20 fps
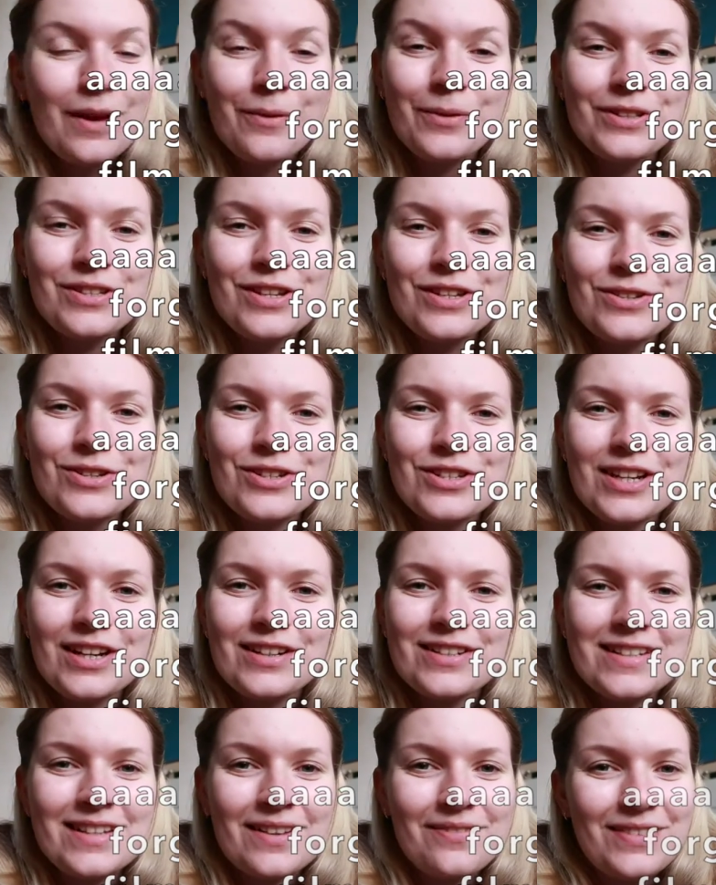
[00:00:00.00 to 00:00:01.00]
I wanted to
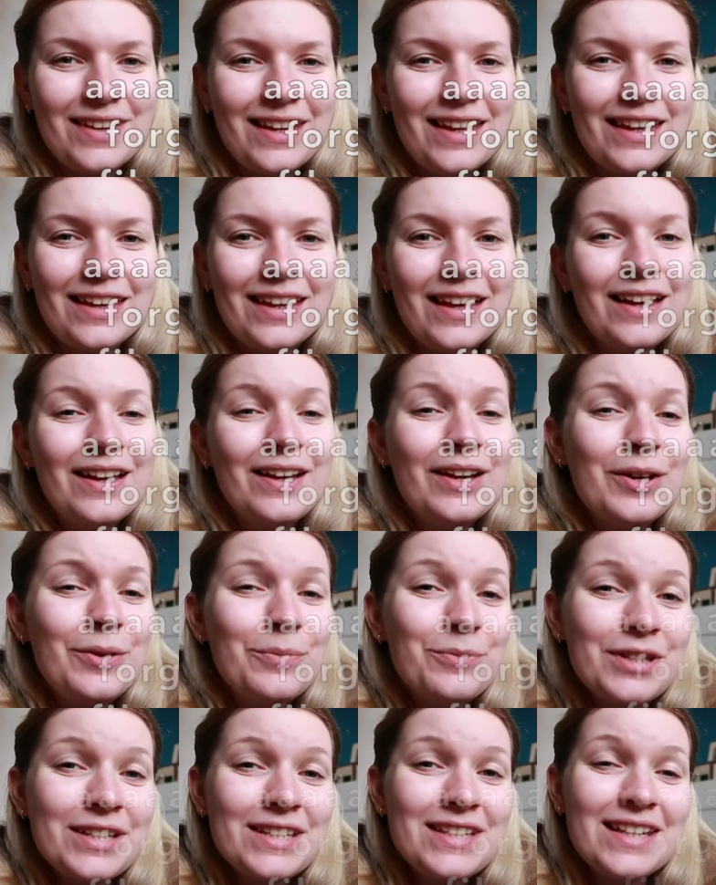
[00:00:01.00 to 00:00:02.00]
share something
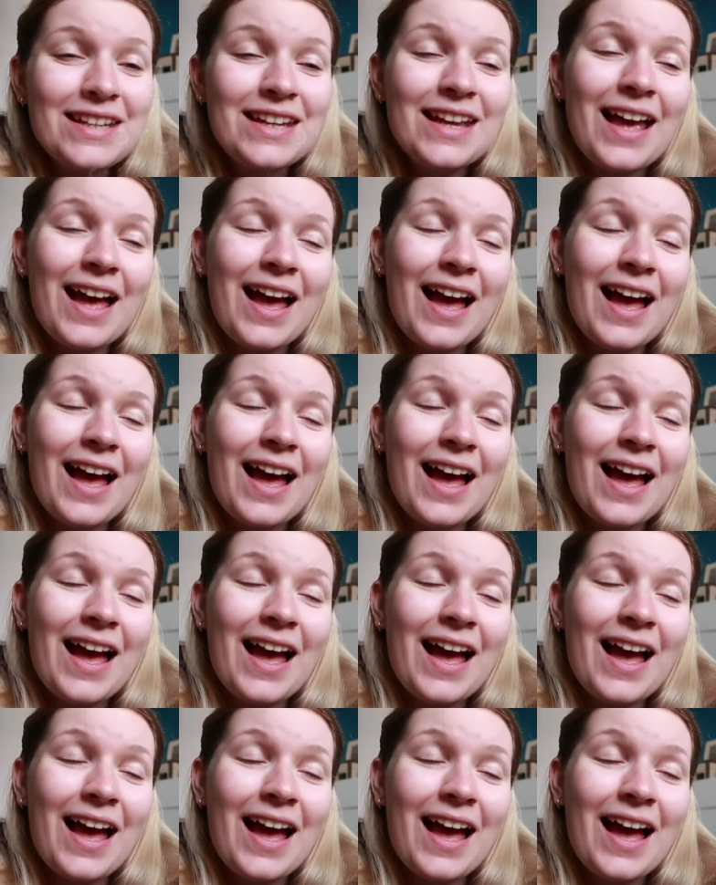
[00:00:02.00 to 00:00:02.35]
pretty